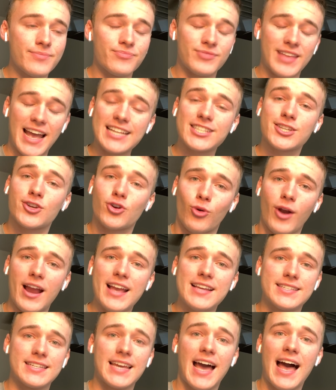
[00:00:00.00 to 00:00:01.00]
That's
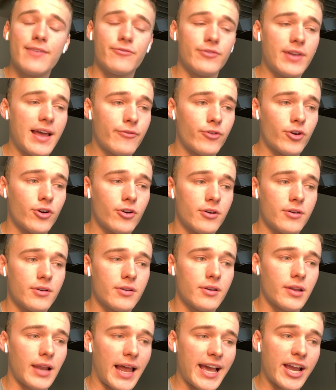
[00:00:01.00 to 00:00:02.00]
crazy. I've never
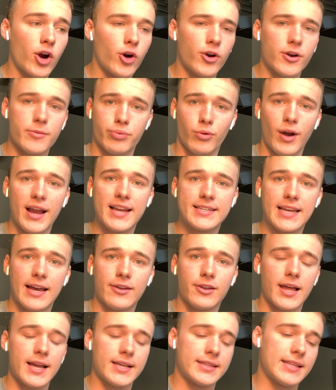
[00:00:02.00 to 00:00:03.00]
like heard a
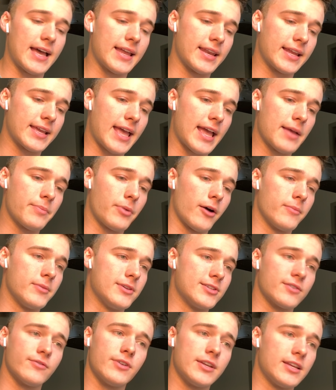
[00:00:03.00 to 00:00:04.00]
breakdown like that in a K-pop
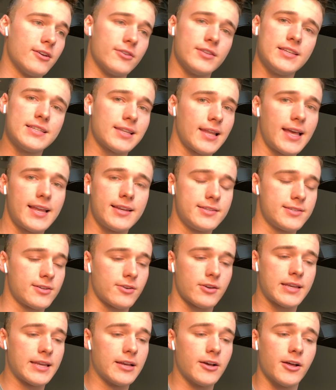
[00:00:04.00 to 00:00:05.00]
music video. These ladies
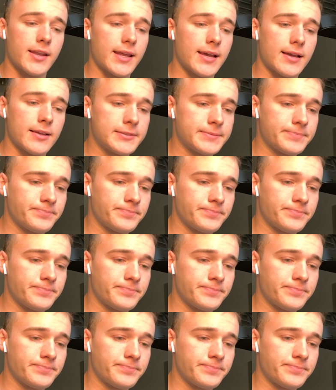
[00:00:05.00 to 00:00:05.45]
are killing it.